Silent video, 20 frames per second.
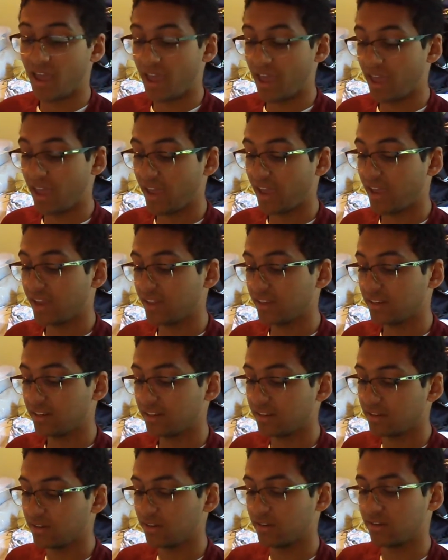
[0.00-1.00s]

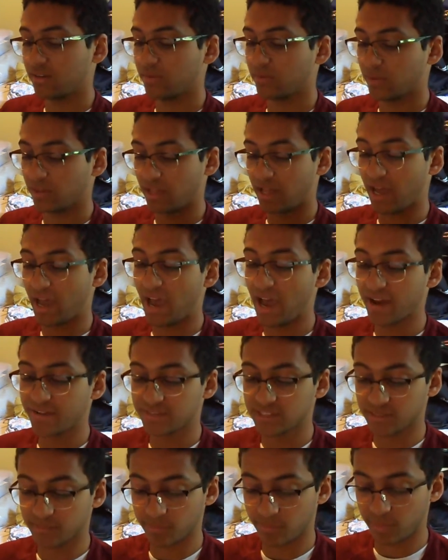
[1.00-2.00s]
And, well, I have
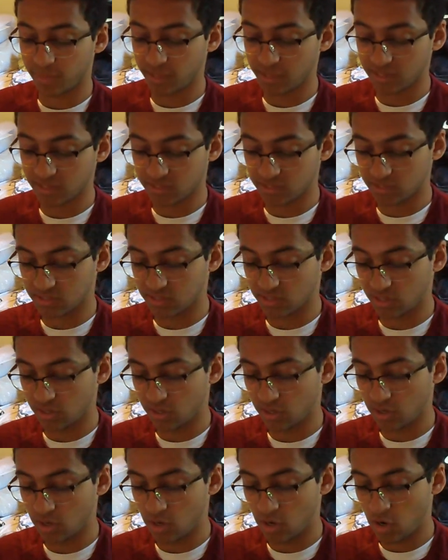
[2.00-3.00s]
some things
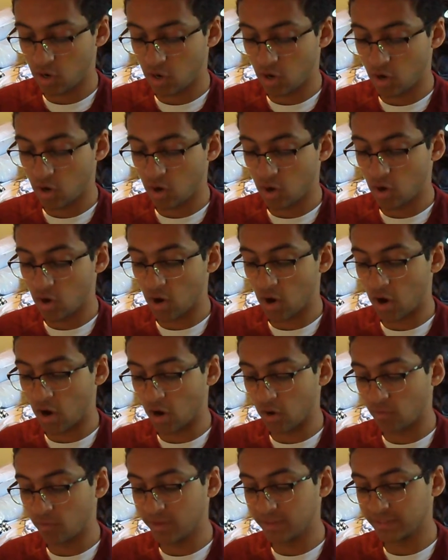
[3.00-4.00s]

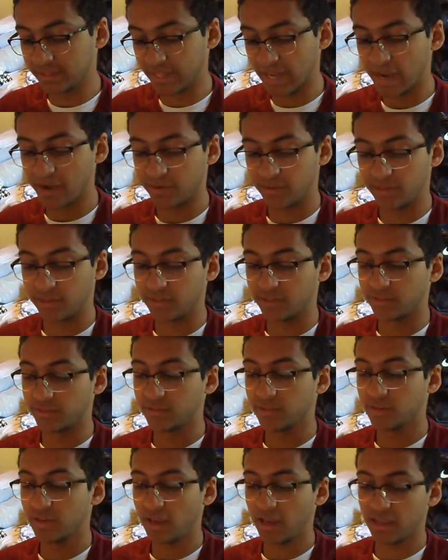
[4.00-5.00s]
written down here.
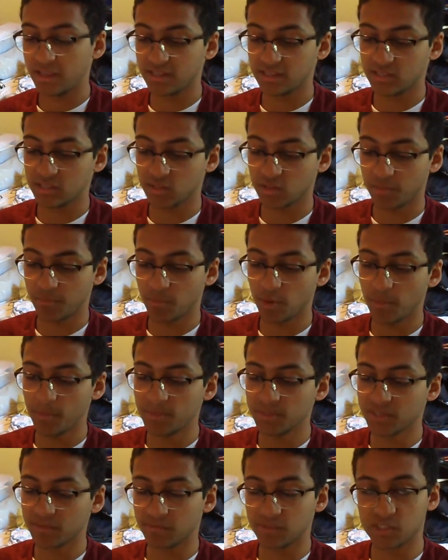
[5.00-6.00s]
So the
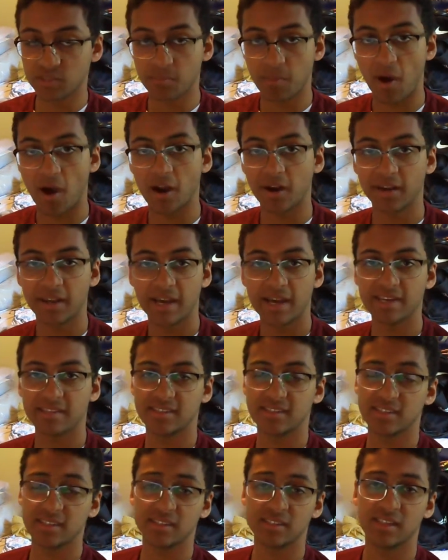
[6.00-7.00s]
purpose of this
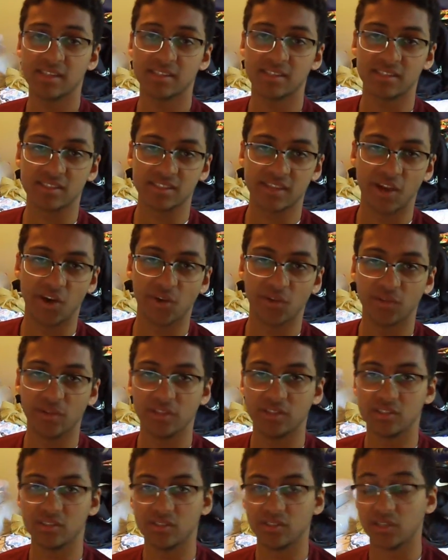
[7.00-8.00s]
podcast isn't necessarily
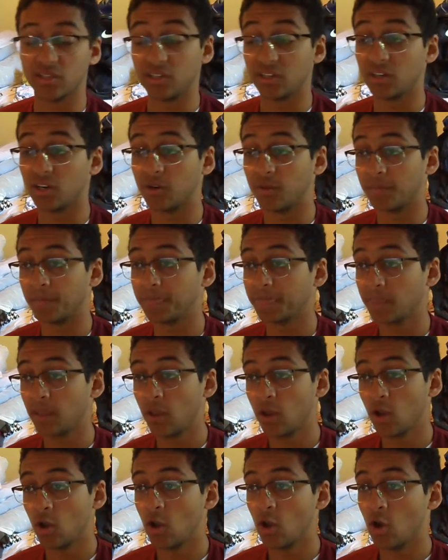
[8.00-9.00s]
to,
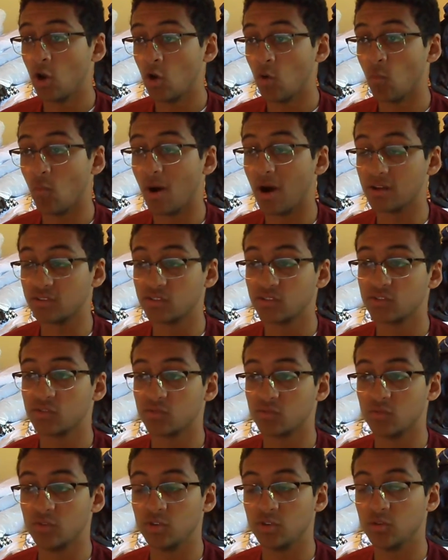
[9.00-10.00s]
watch
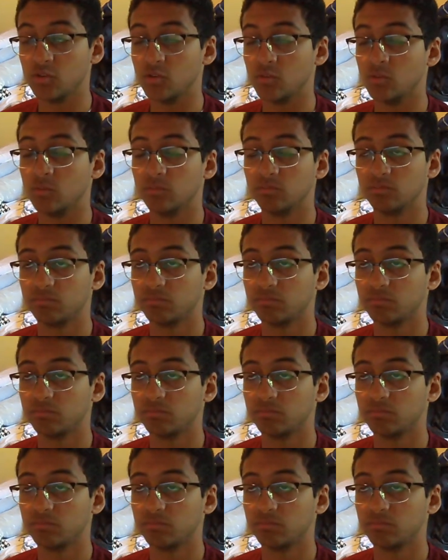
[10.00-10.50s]
through,